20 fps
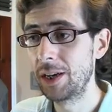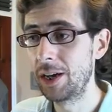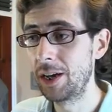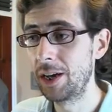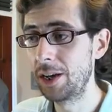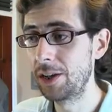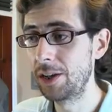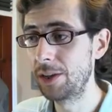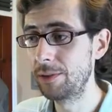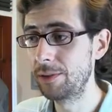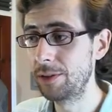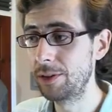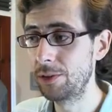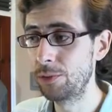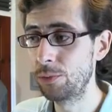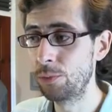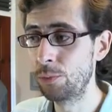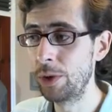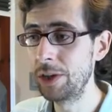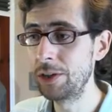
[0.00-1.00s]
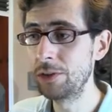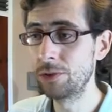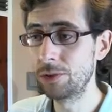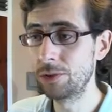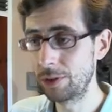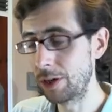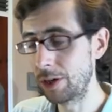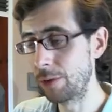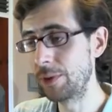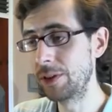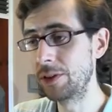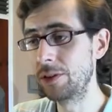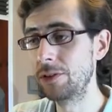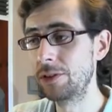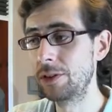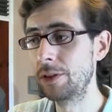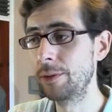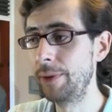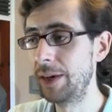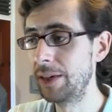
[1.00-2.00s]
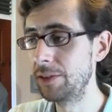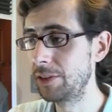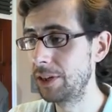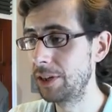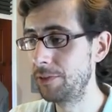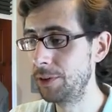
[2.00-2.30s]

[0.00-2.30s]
Uh, when you're, you know, when you're using your mouse,